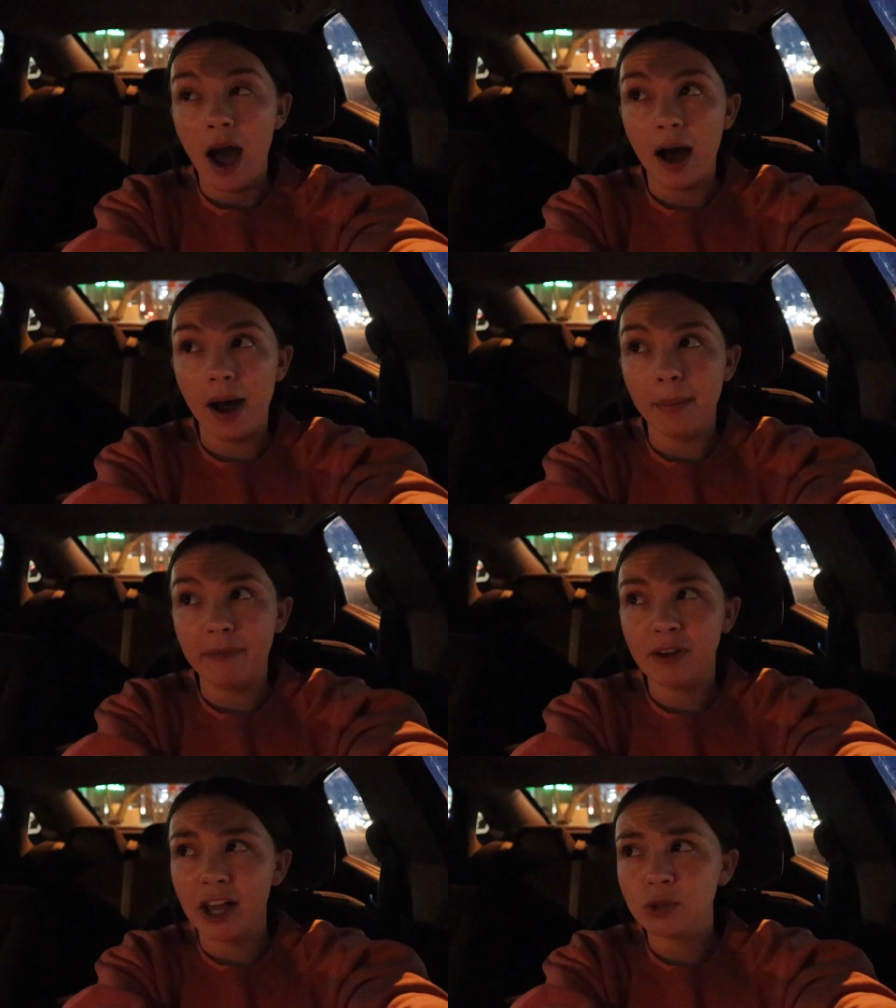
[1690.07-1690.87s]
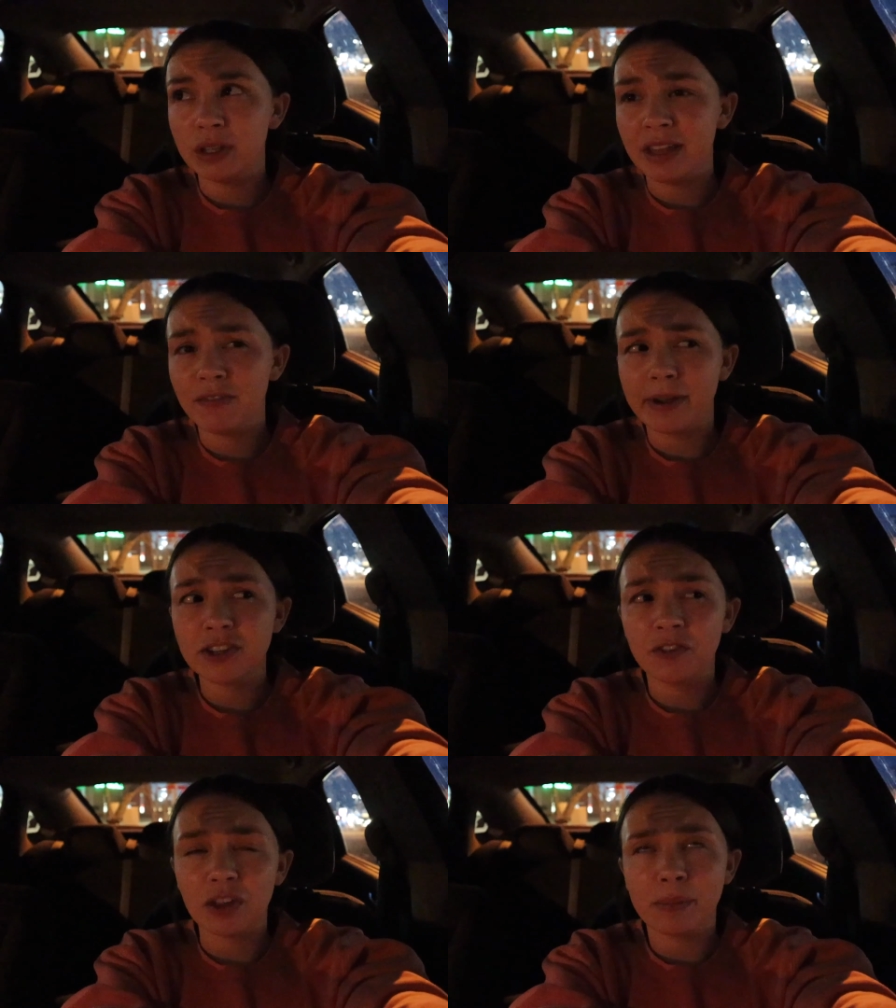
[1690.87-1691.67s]
Um, if you guys want the
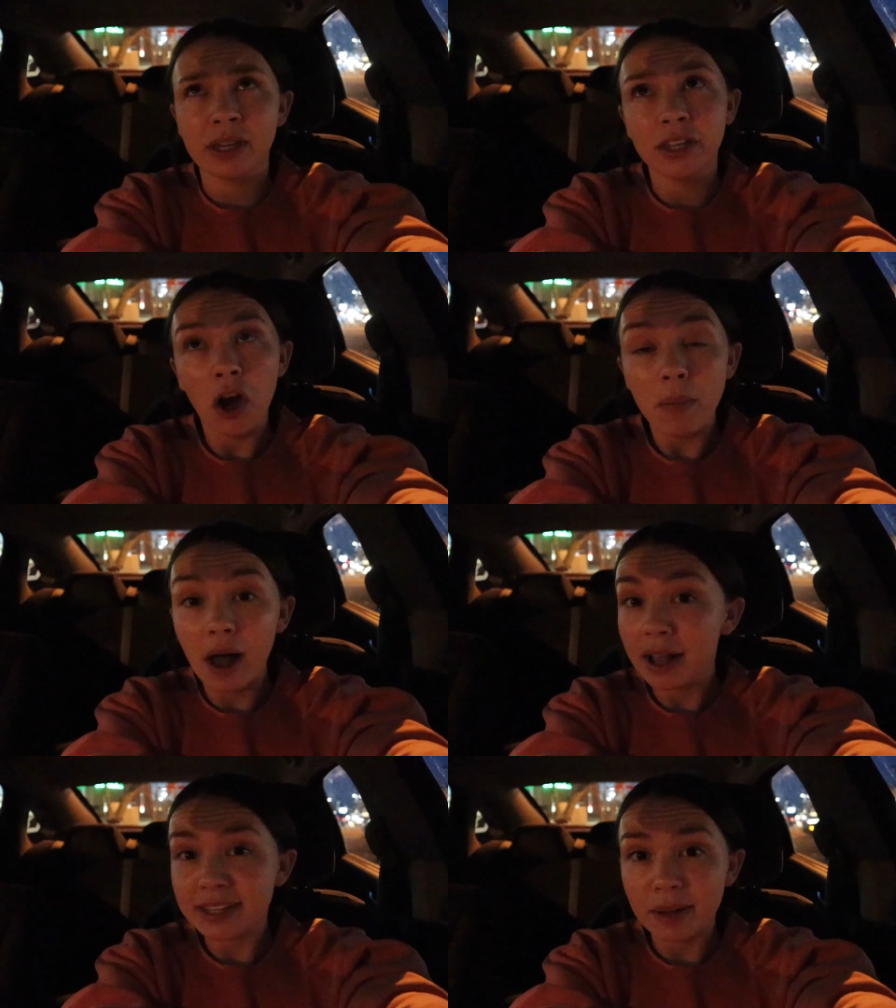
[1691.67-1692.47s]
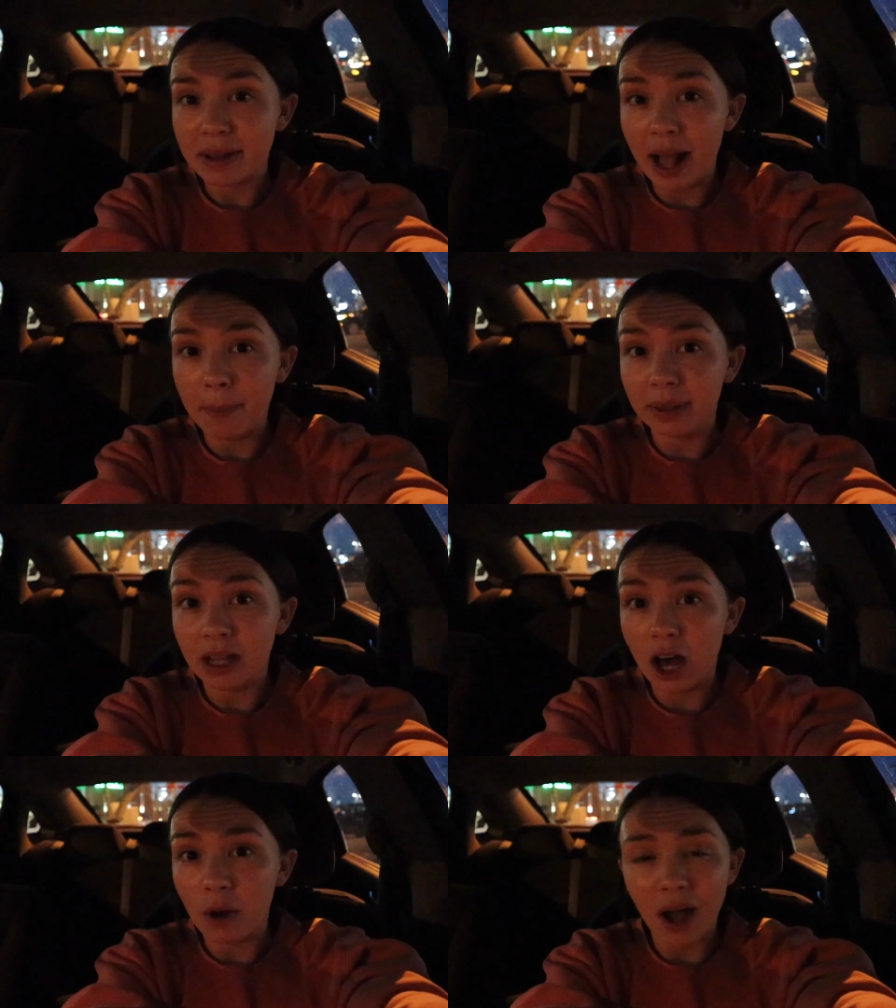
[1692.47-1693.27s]
information for the PO box, it'll be down
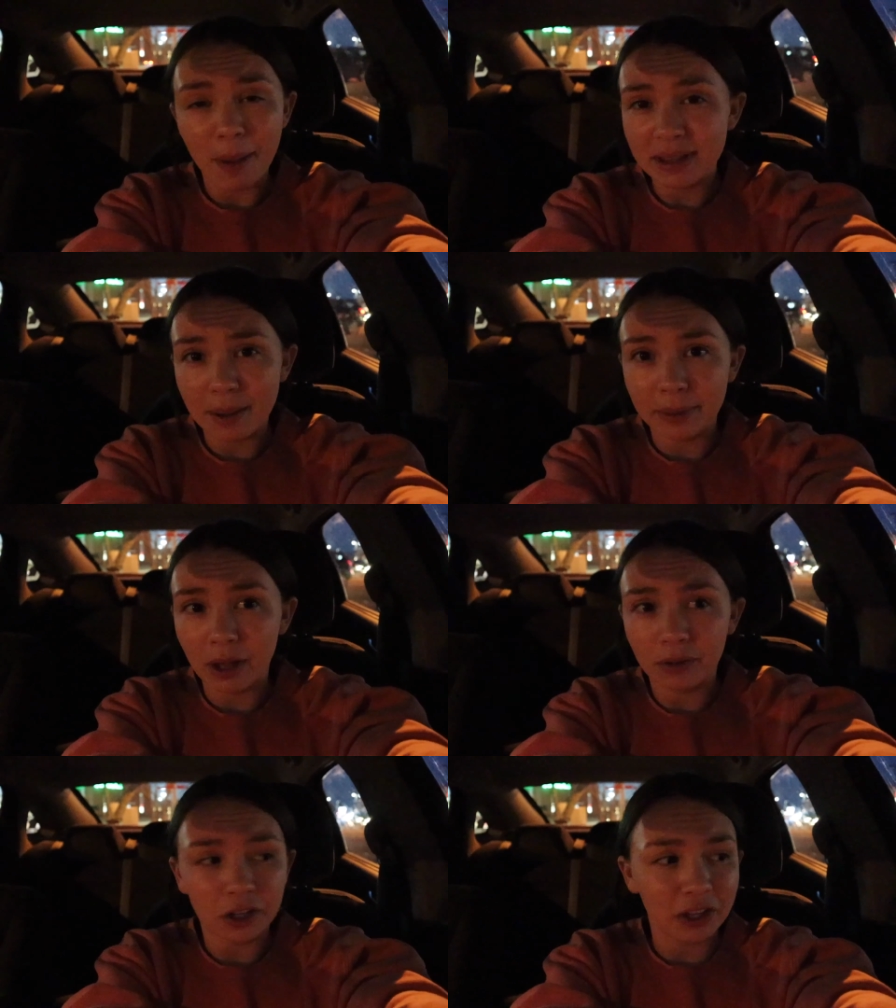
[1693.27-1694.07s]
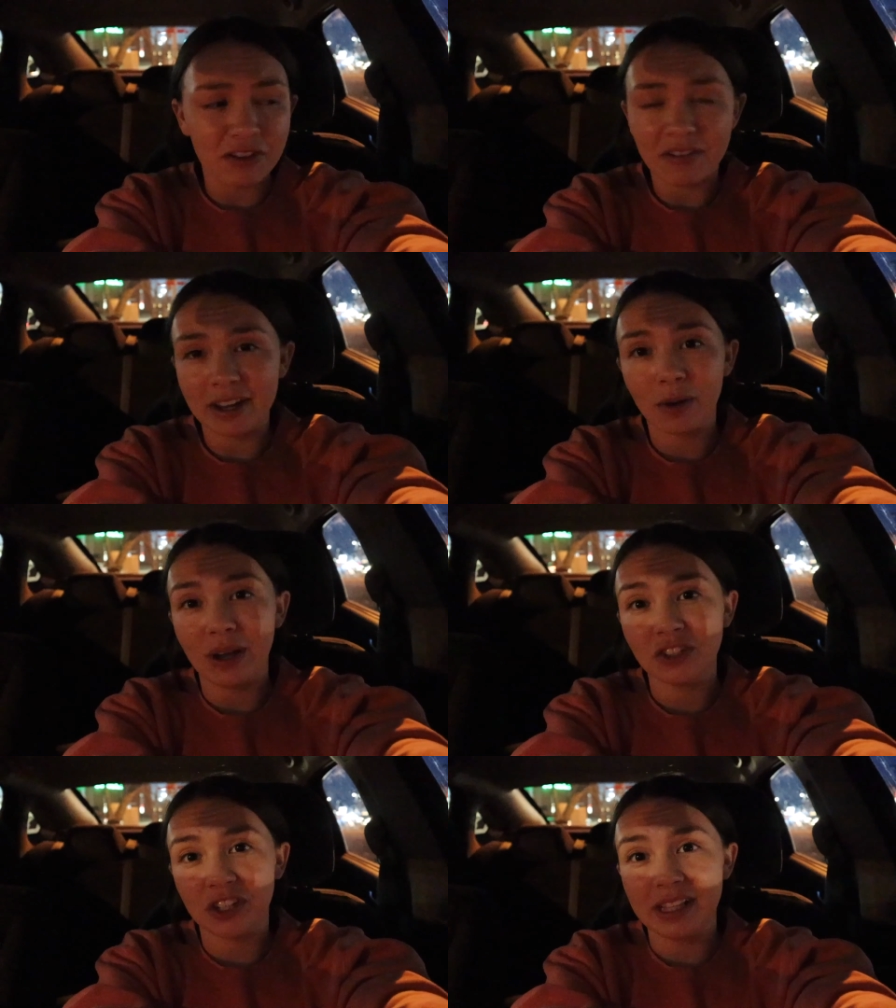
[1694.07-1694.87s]
below. Comment down below literally if you have any
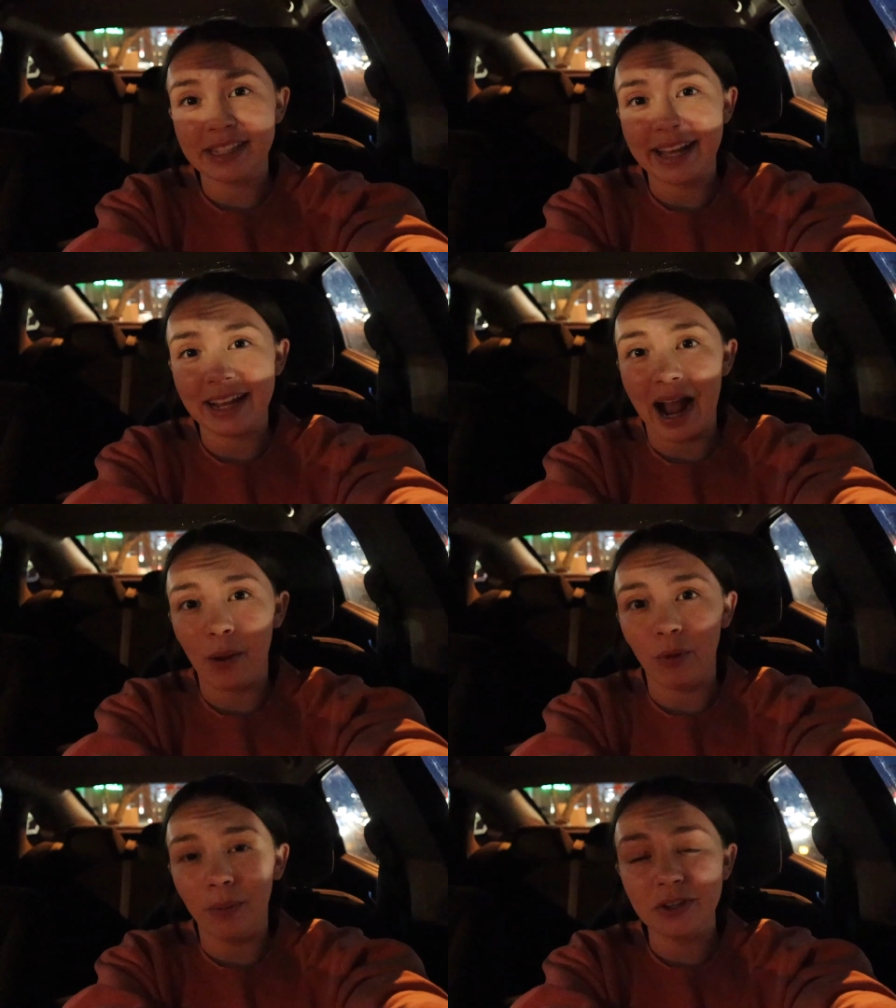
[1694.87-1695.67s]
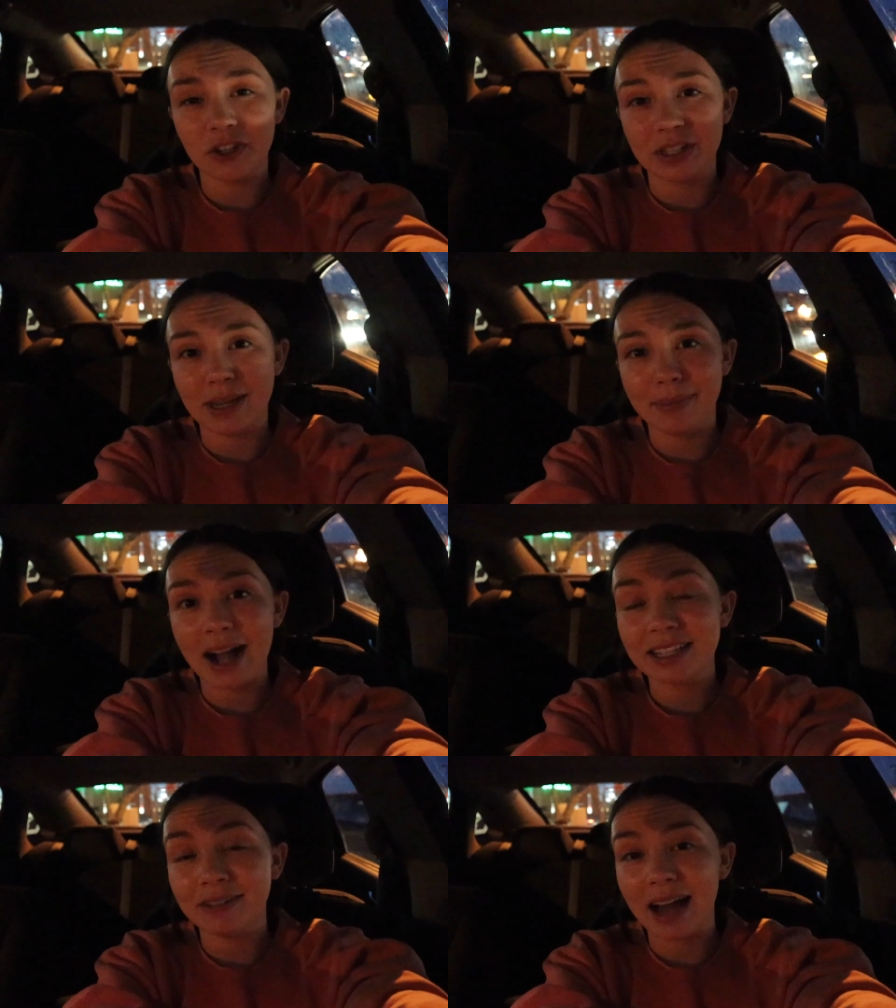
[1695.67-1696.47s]
questions and I will be sure to get
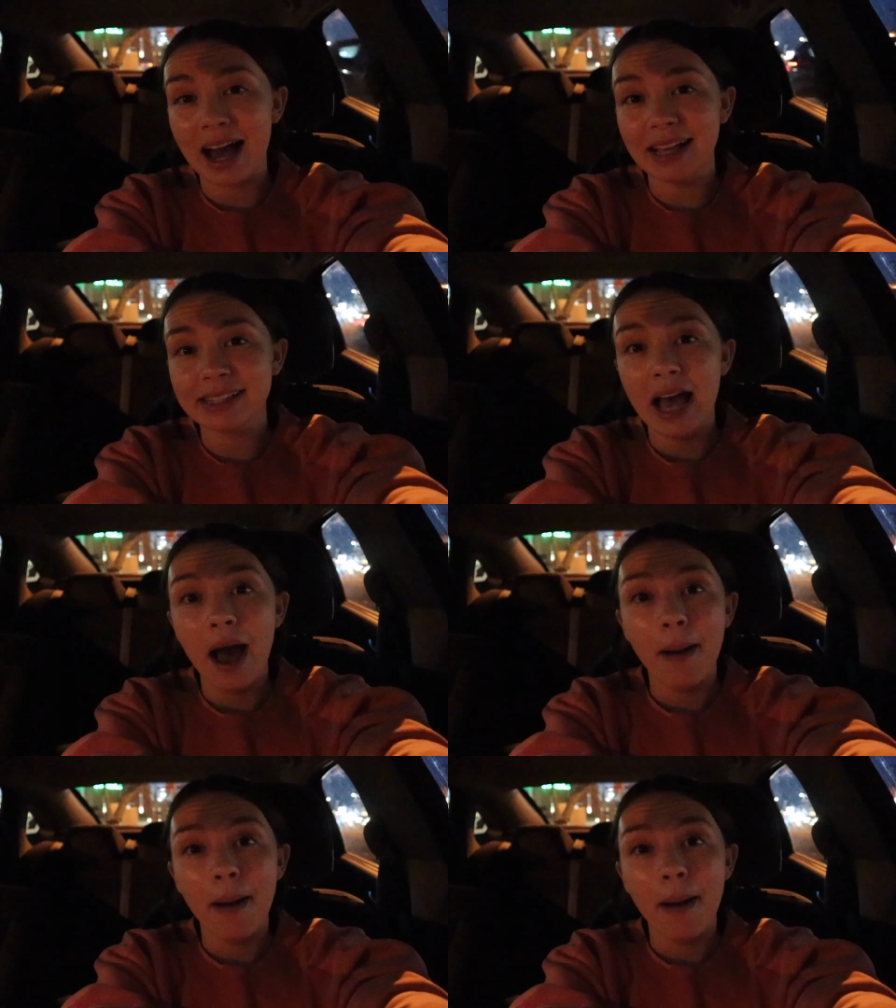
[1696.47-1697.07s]
back to you guys.